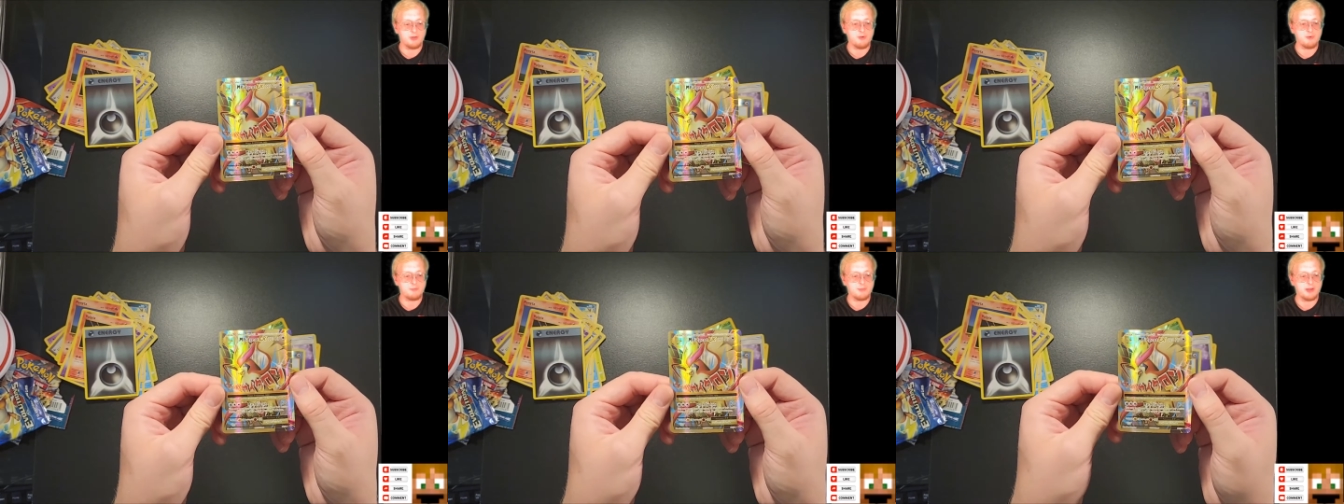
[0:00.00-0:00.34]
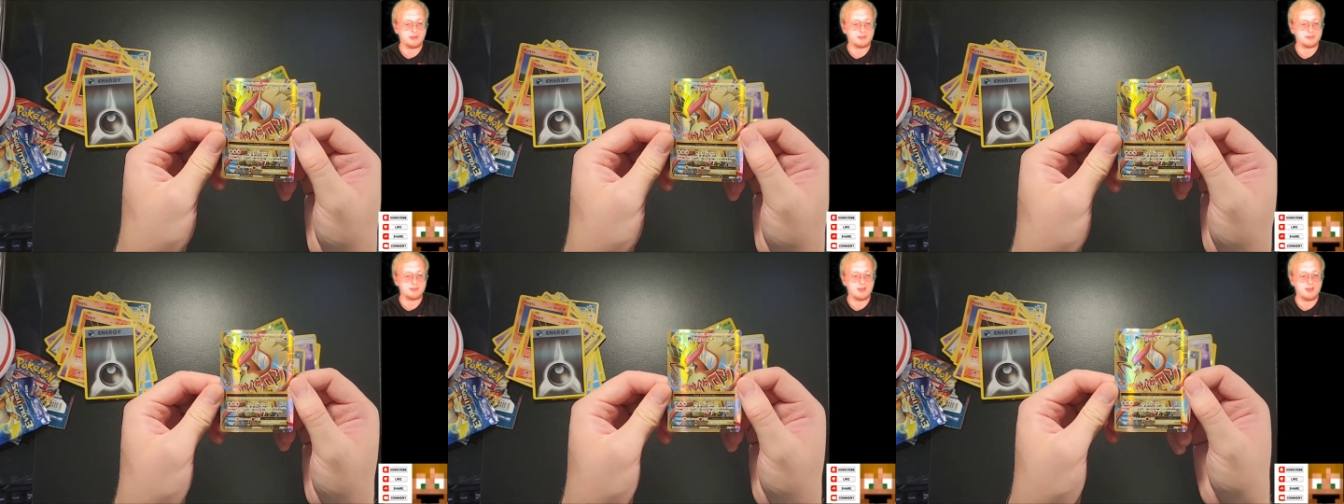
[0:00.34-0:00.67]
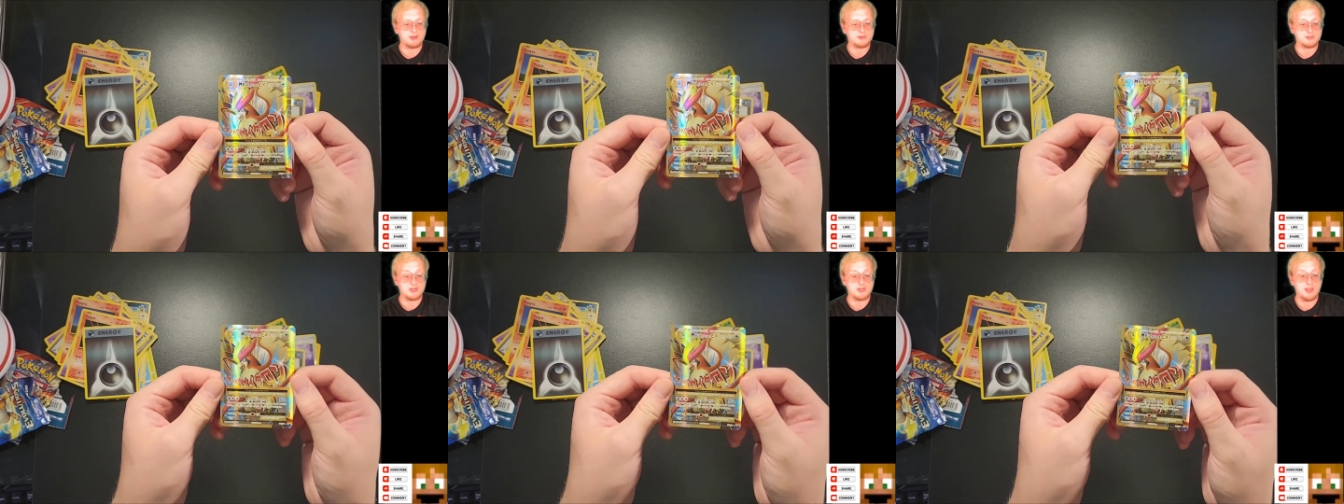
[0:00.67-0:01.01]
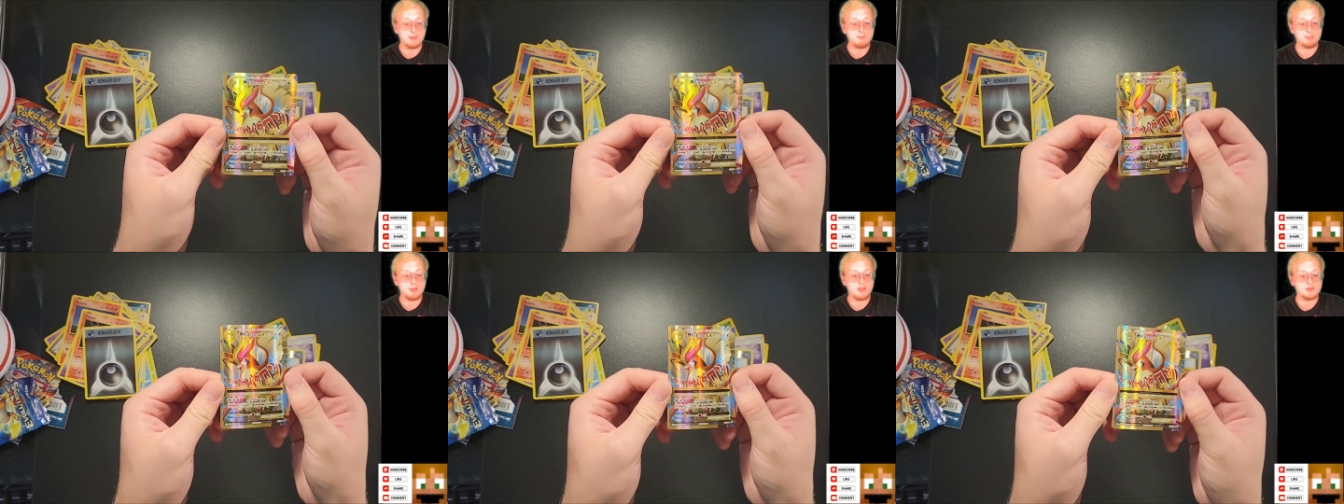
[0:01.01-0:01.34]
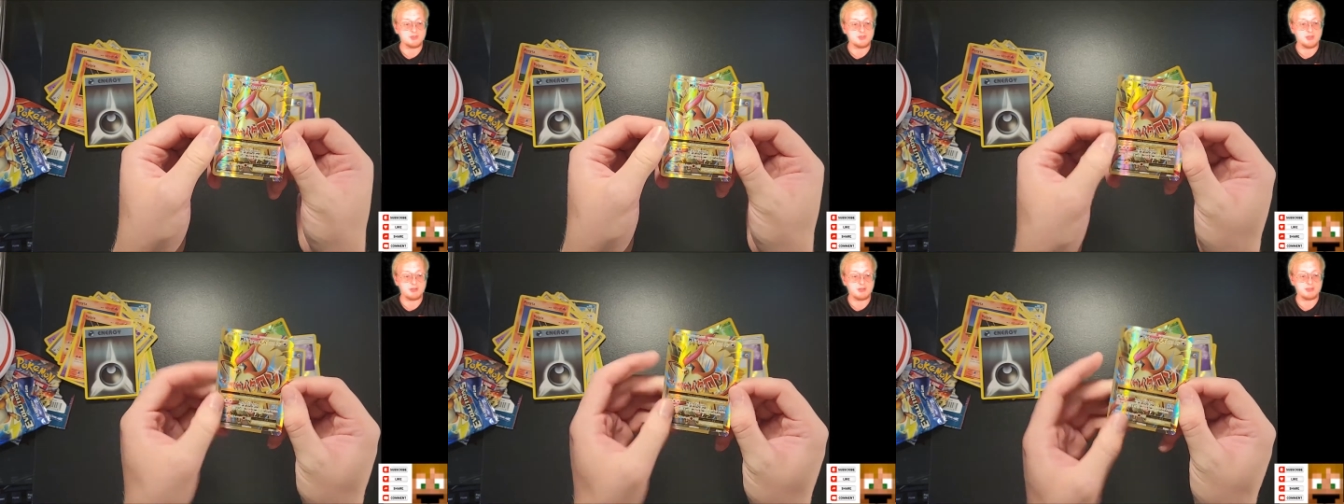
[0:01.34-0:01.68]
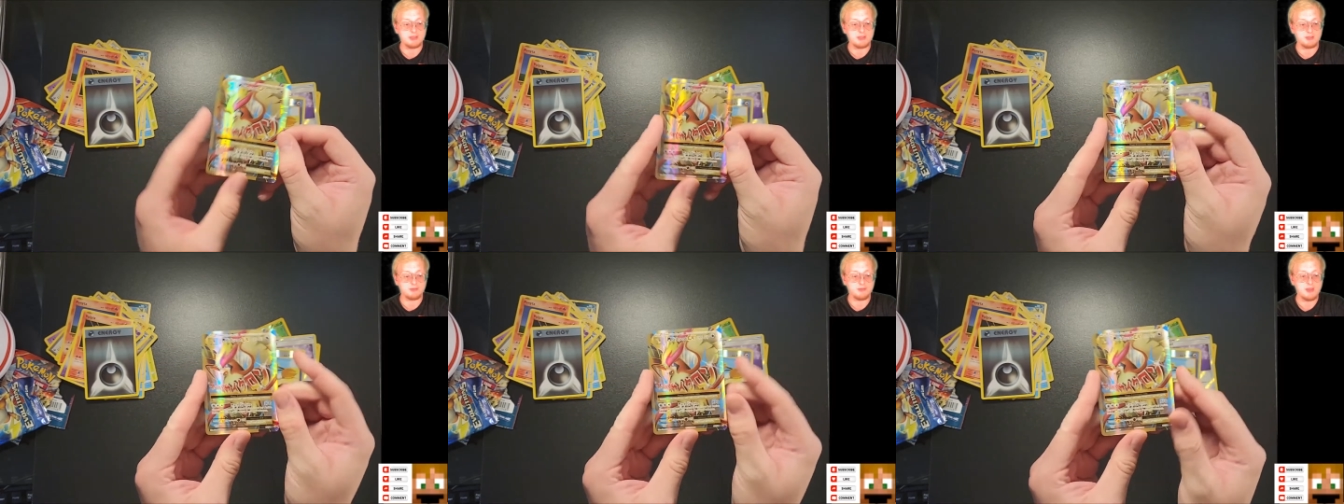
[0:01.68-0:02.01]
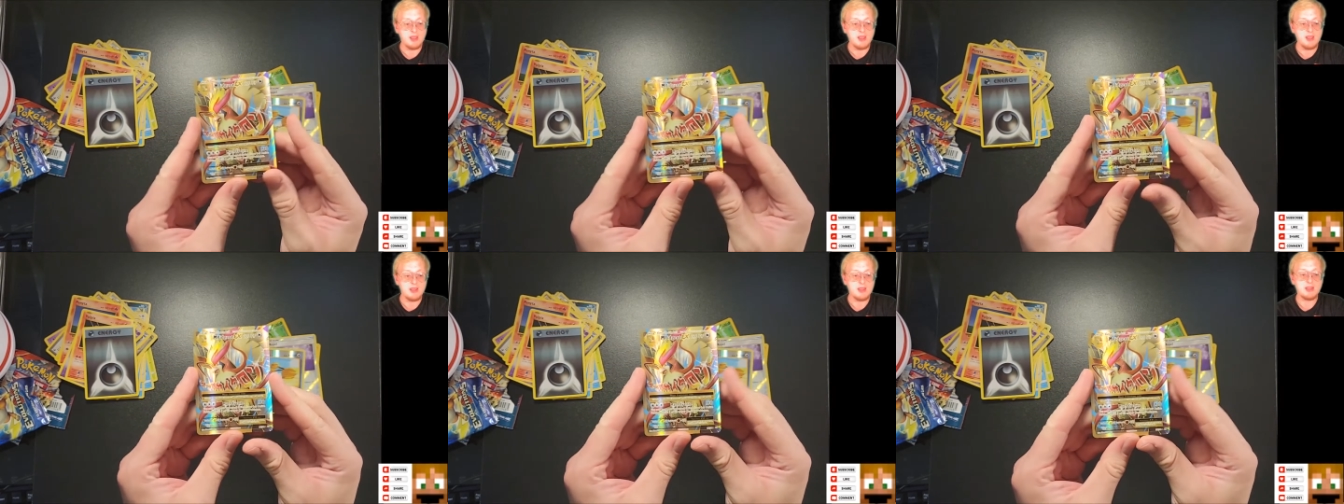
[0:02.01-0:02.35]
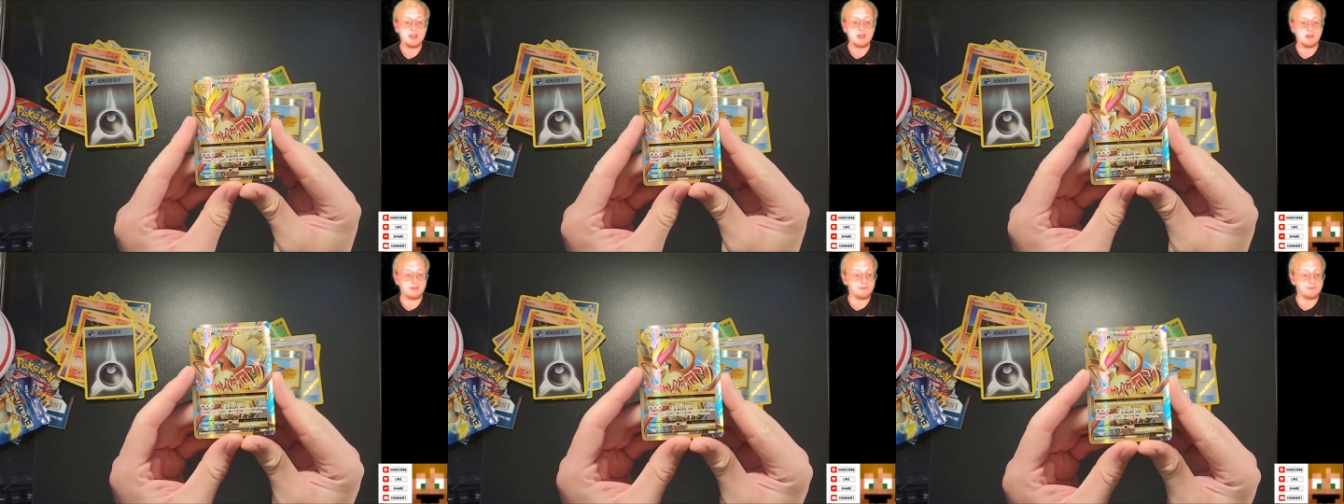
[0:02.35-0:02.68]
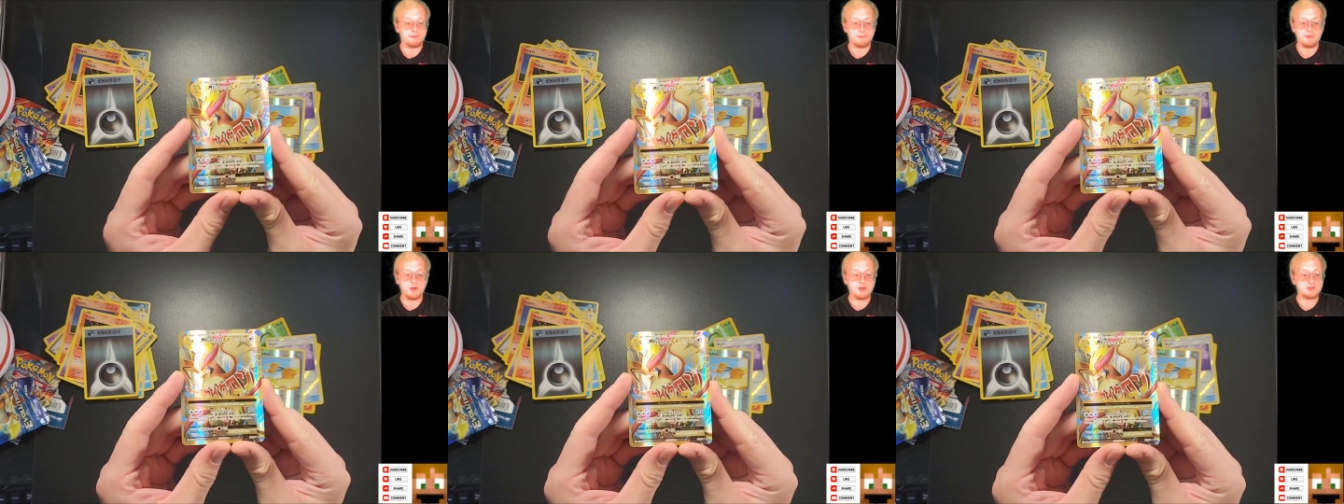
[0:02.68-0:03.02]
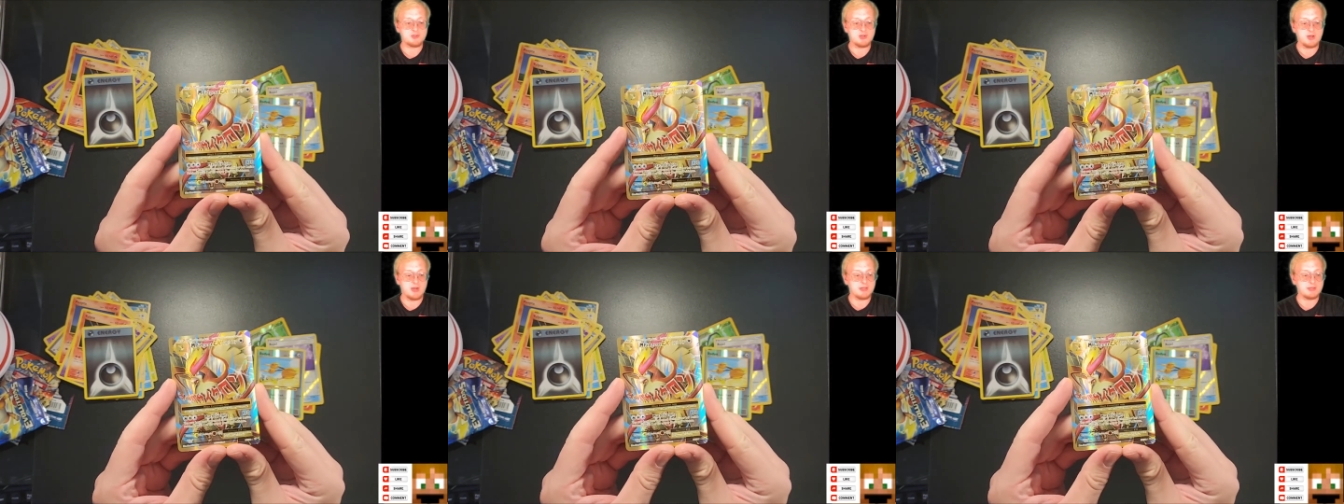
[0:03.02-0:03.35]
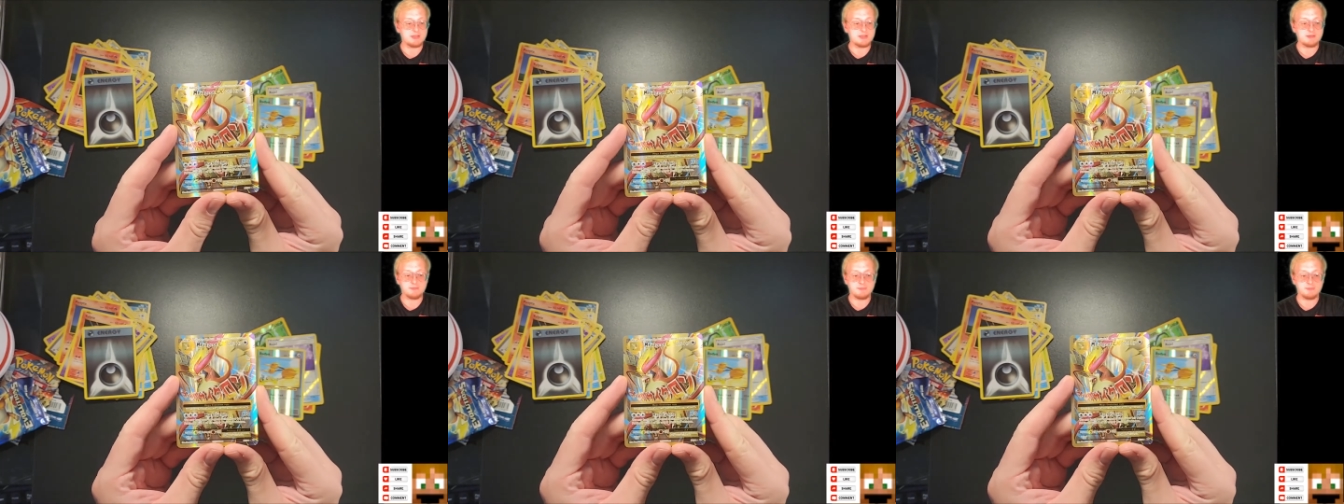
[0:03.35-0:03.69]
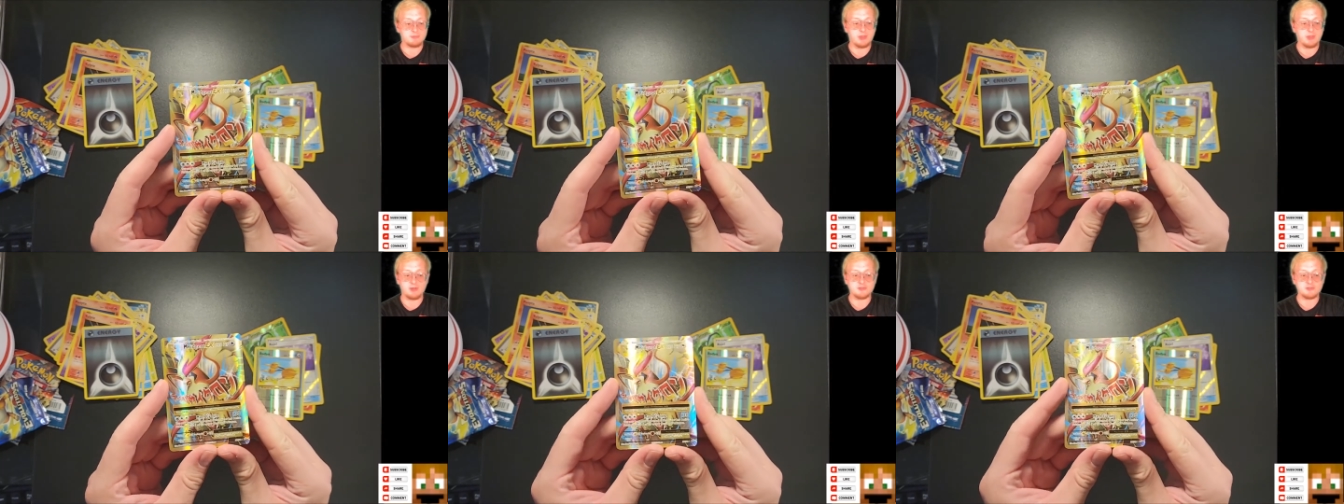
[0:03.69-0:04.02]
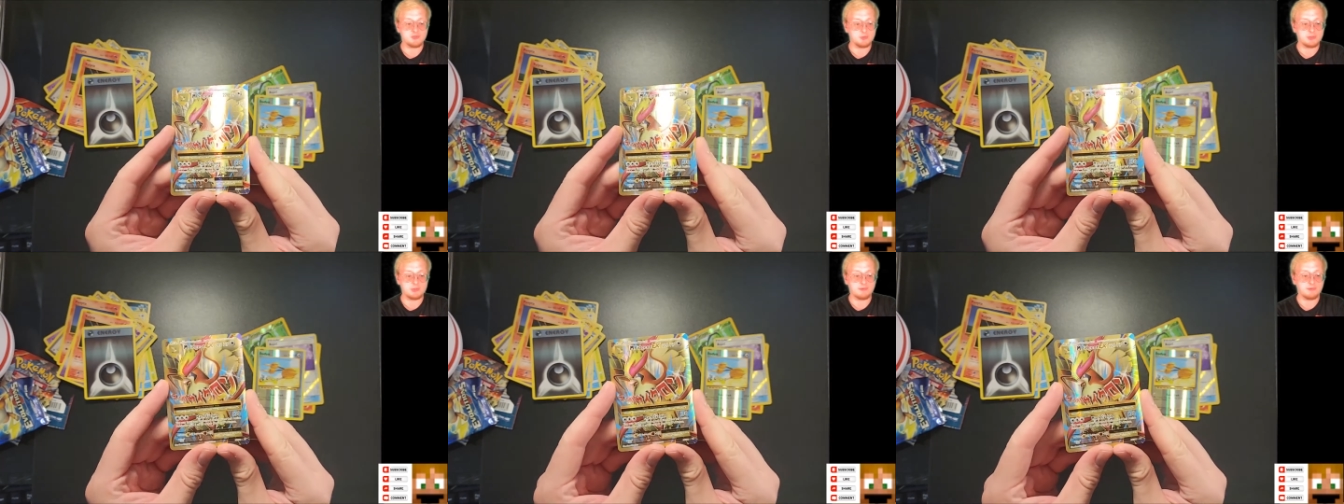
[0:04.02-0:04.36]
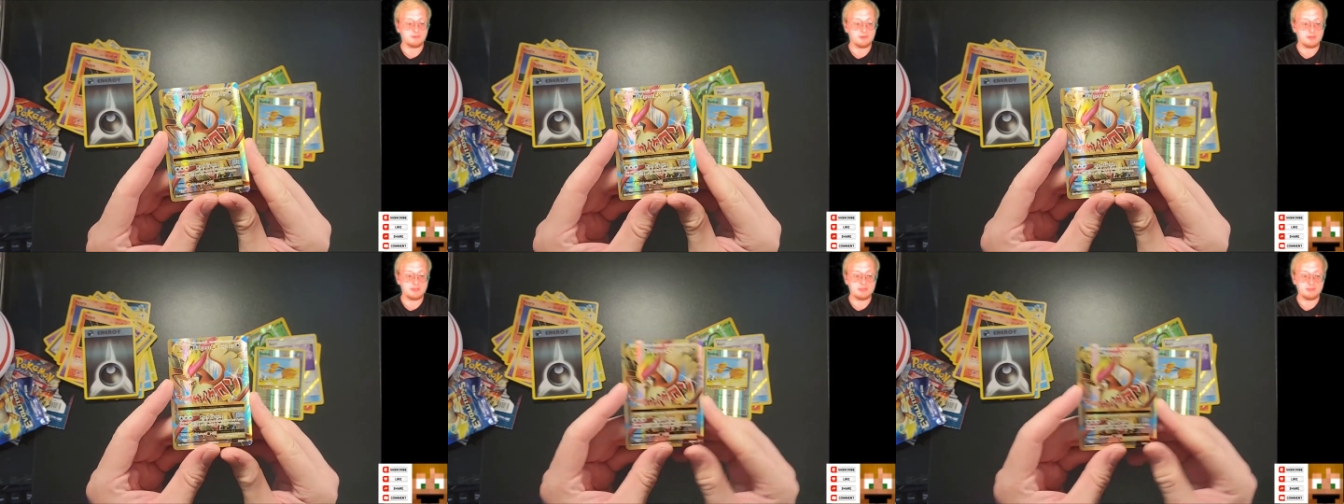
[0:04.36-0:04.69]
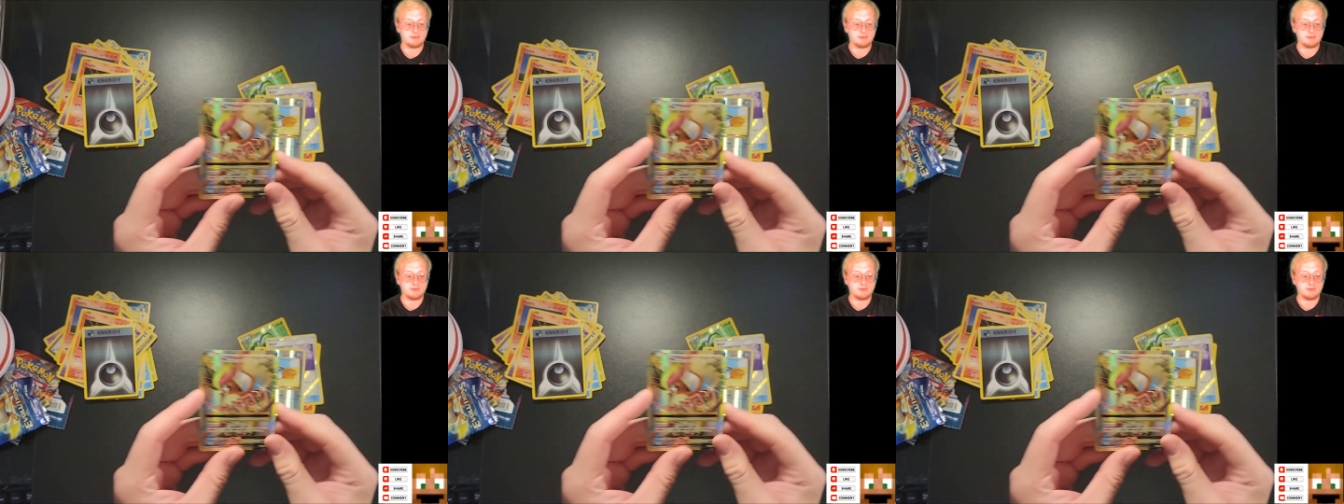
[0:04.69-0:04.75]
Oh my gosh, an M Pidgeot EX. Uh, it's very shiny, as you can see.